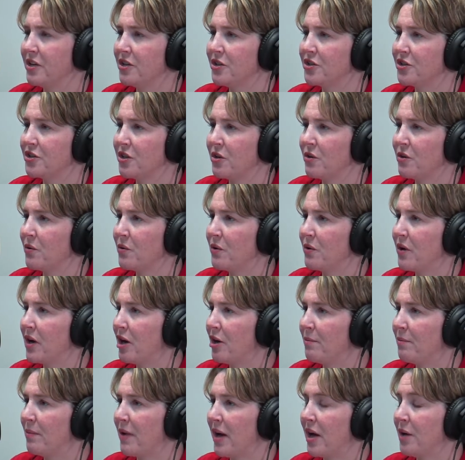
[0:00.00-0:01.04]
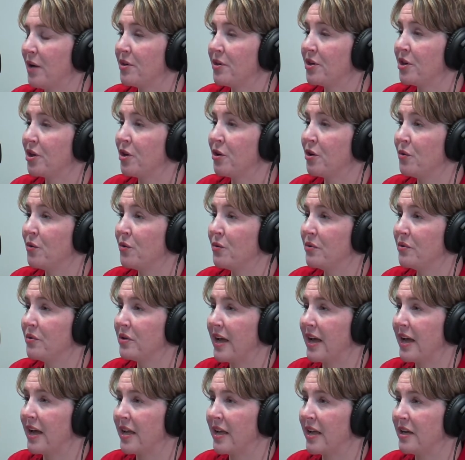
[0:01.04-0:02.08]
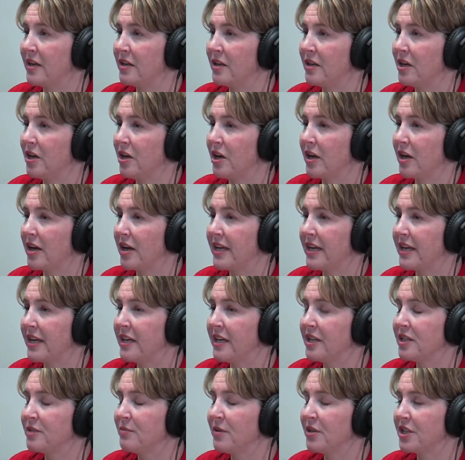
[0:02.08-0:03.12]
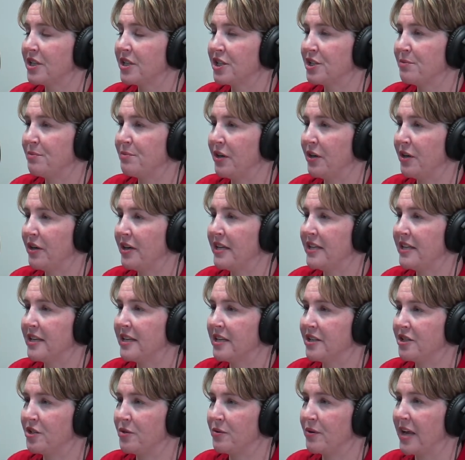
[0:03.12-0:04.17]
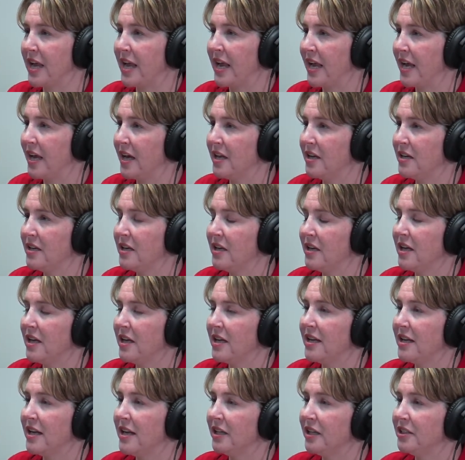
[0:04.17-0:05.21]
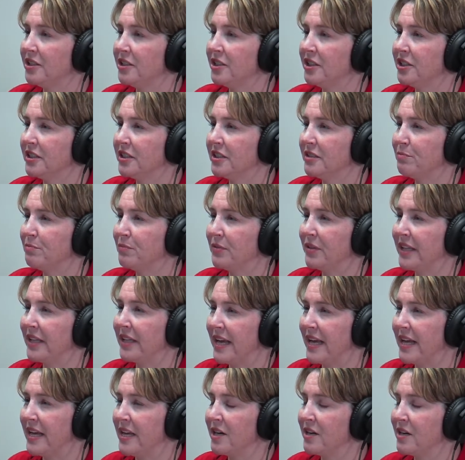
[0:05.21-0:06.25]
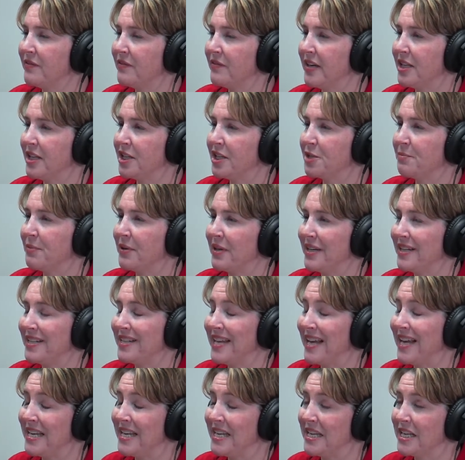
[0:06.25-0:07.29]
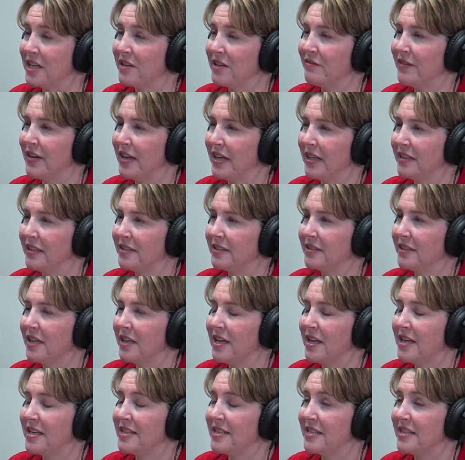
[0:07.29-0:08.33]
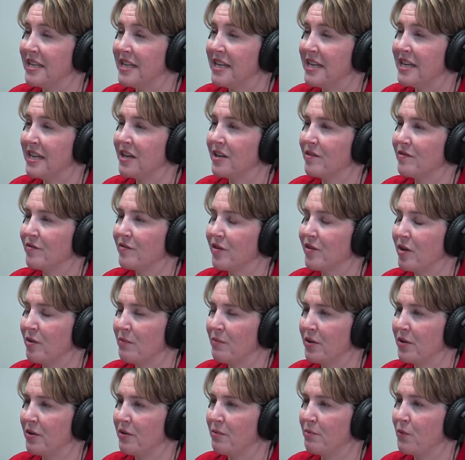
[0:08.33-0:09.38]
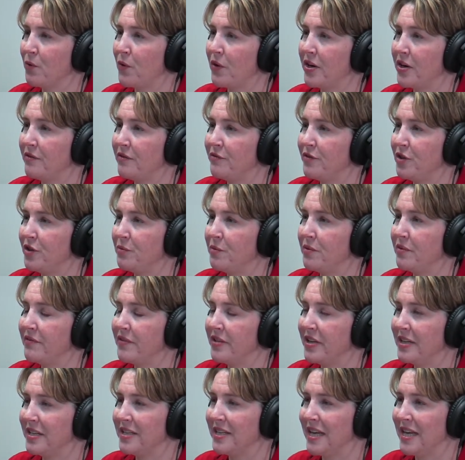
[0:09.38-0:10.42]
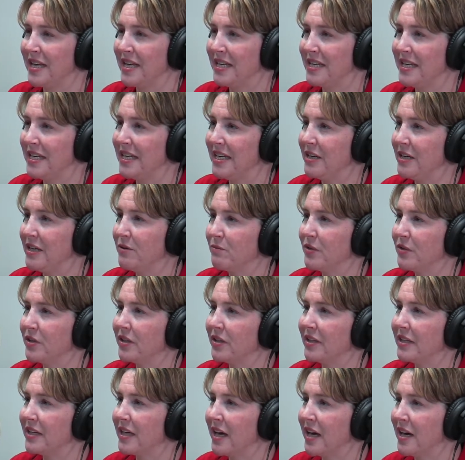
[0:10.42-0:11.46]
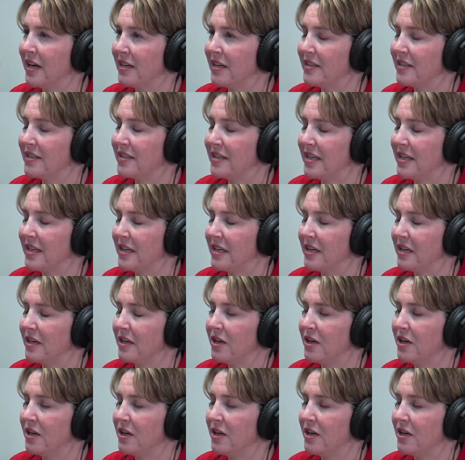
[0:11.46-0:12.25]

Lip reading: I would go and get as much experience as you can, not just planning events, but attending events, seeing it from the point of view of the attendee, really kind of seeing,